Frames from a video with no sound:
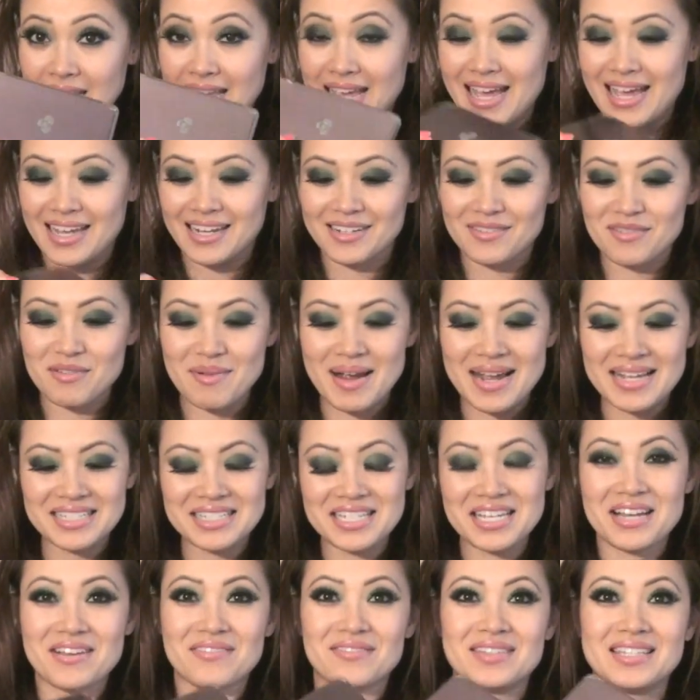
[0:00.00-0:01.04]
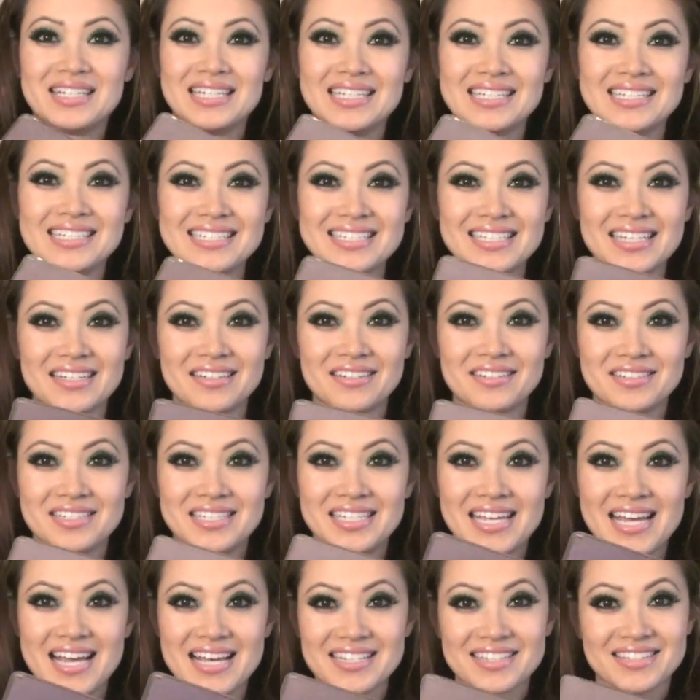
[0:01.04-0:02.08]
And it reminds me of the Nintendo
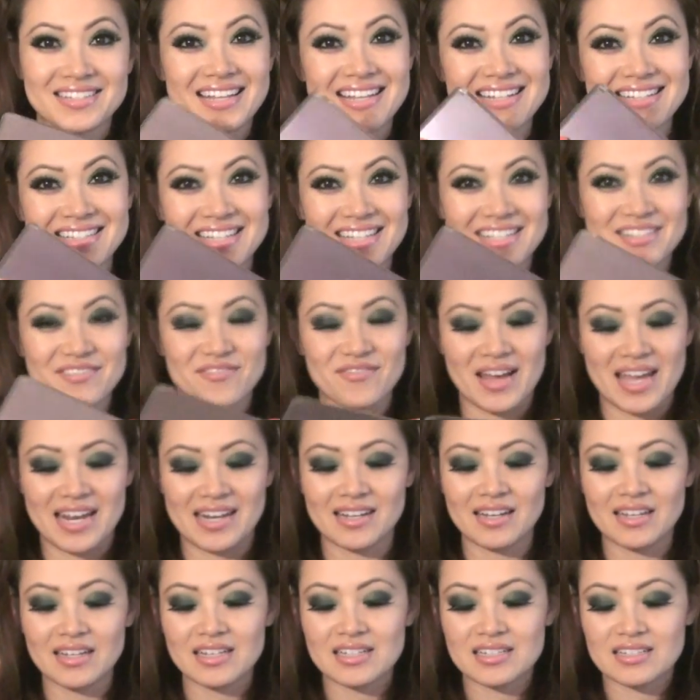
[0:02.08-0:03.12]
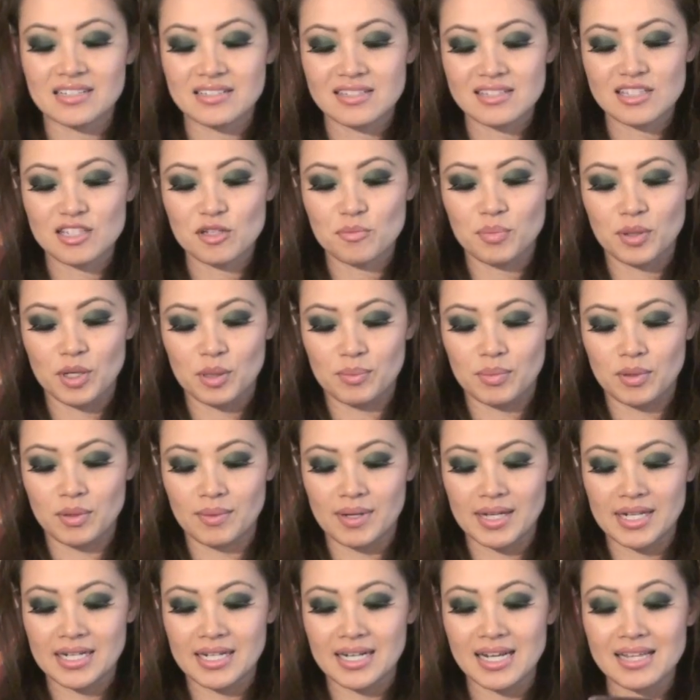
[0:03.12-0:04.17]
DS, so that's like fun. So this is the purple
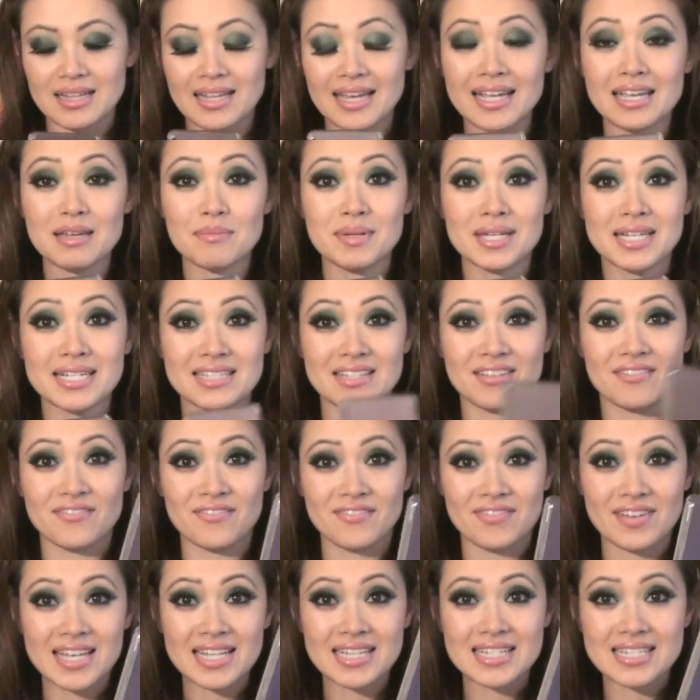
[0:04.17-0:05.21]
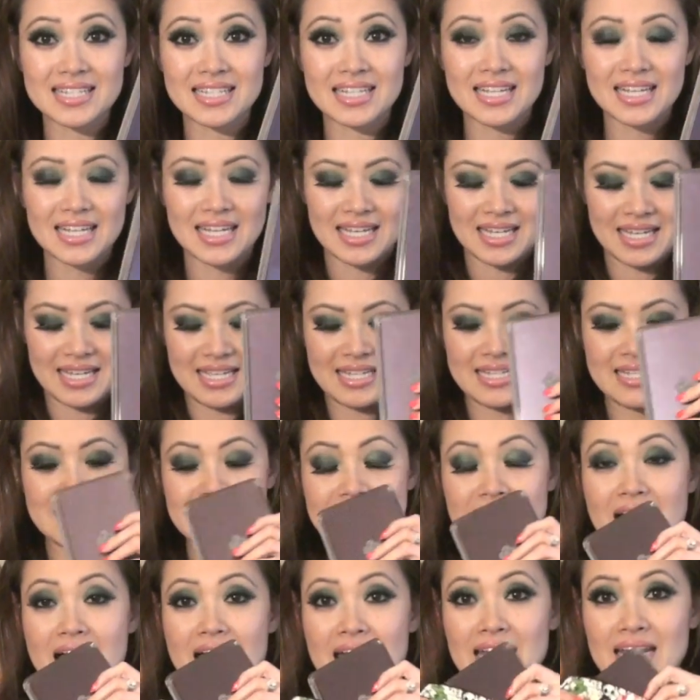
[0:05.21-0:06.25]
one, and I like it because it fits
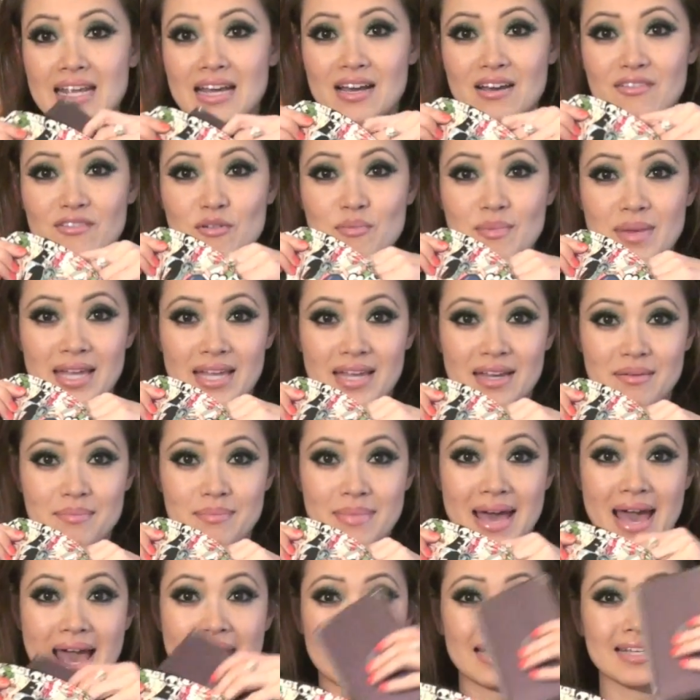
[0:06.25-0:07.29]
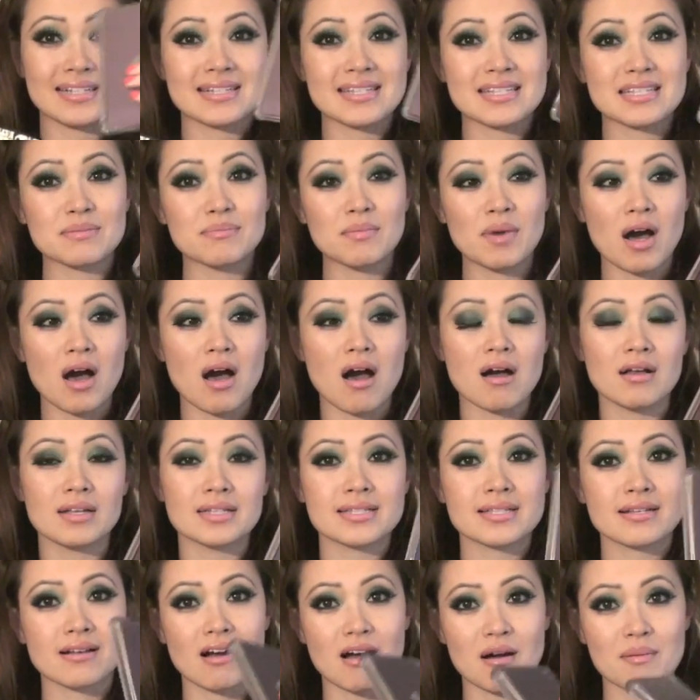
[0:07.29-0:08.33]
inside of a makeup bag. It's small,
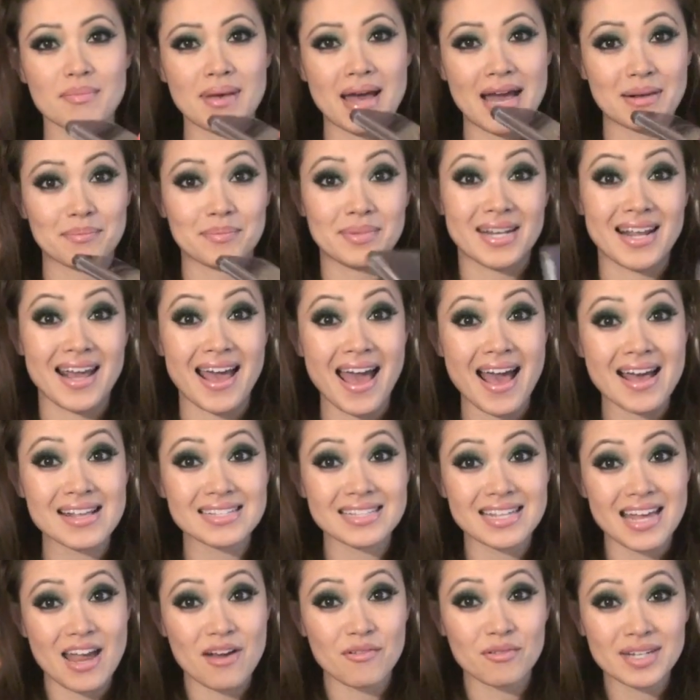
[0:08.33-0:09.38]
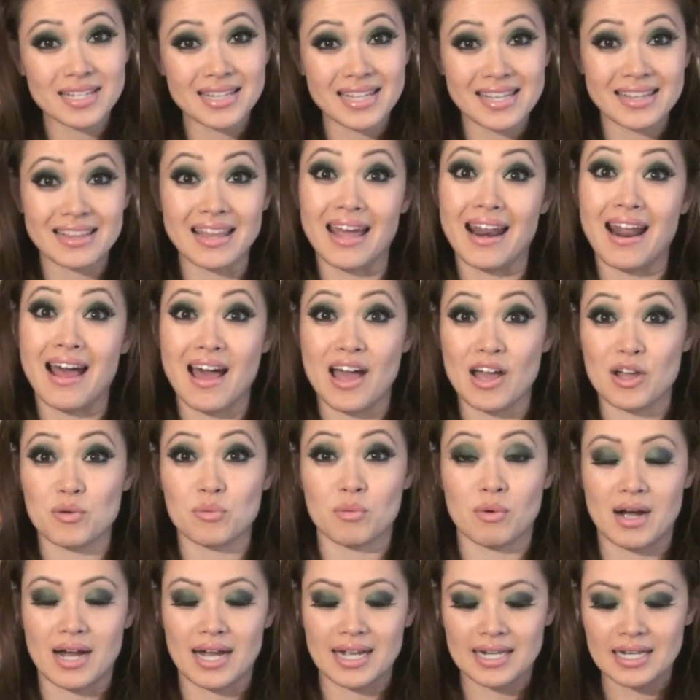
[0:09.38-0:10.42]
it's compact, but it has everything that I
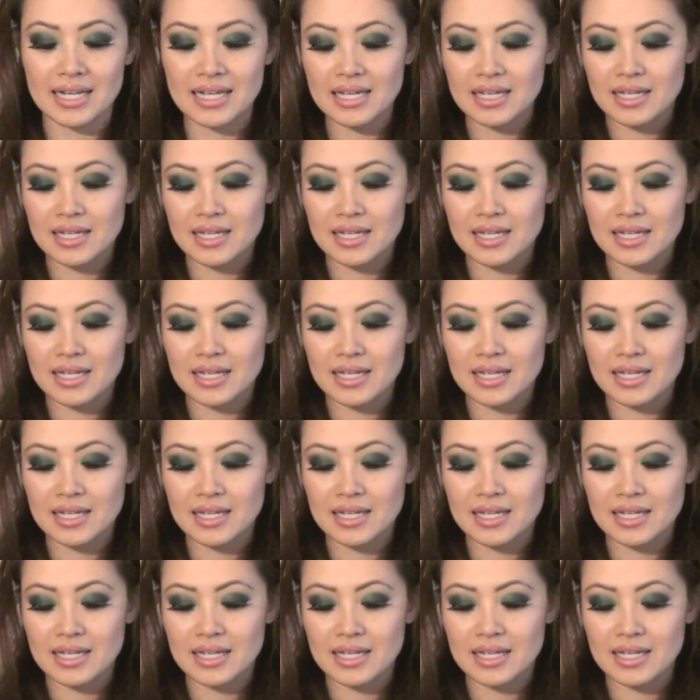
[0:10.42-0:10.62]
want.